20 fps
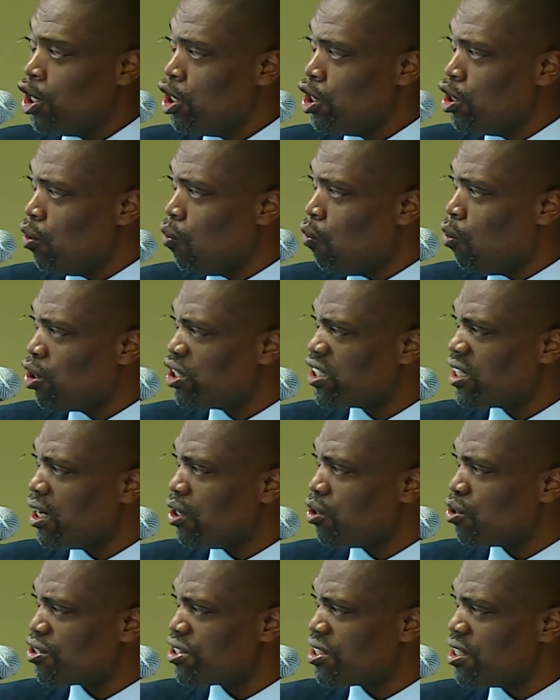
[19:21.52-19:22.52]
water
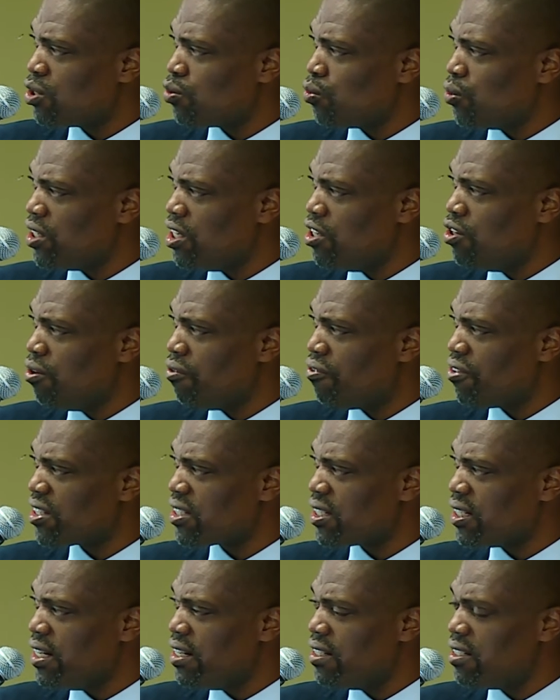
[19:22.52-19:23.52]
losses within your
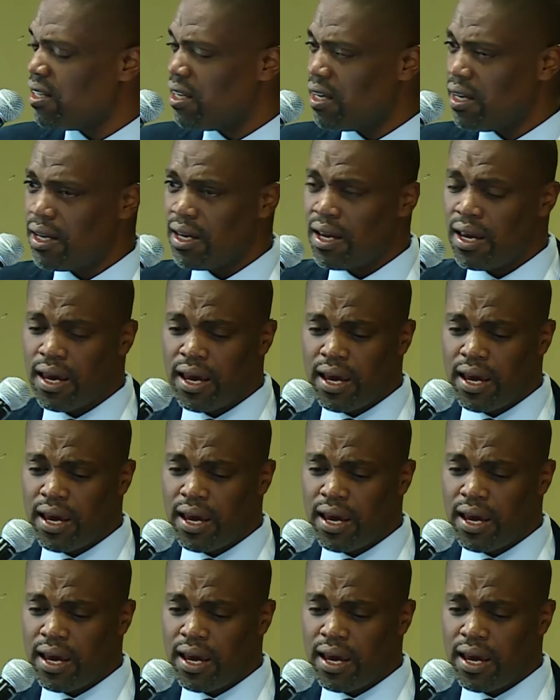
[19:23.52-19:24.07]
facility,